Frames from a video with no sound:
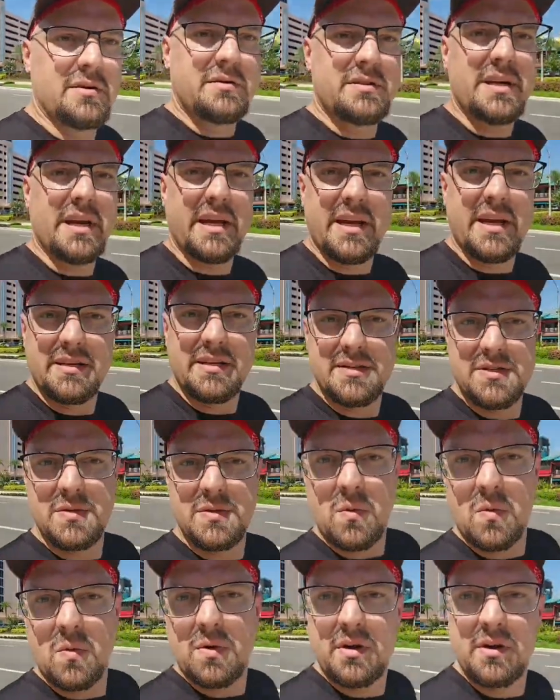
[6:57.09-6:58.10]
ticket
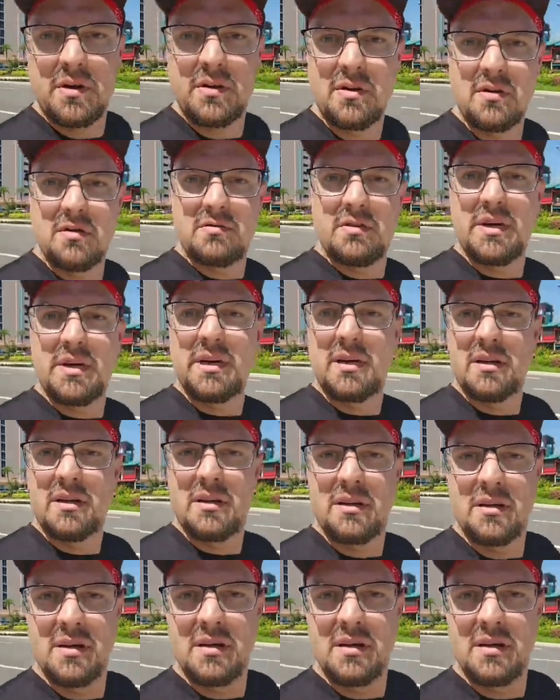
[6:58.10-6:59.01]
store over here.